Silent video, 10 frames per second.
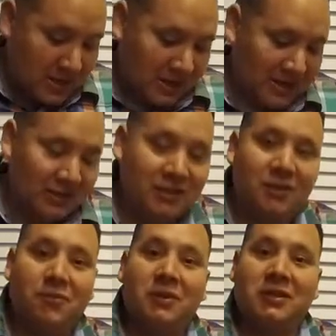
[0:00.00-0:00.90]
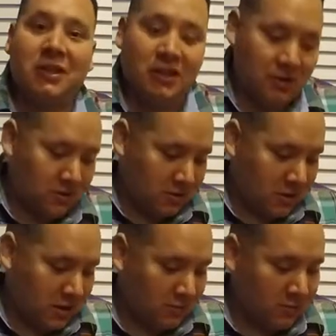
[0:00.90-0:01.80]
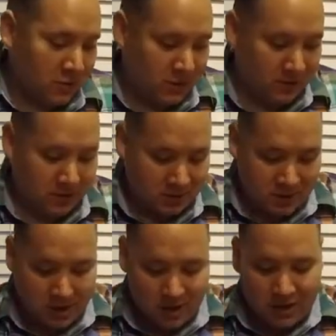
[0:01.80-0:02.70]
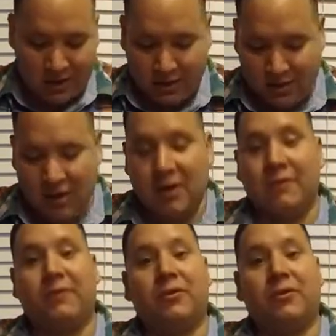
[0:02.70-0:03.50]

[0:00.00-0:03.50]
and let's see what's in here and what I got for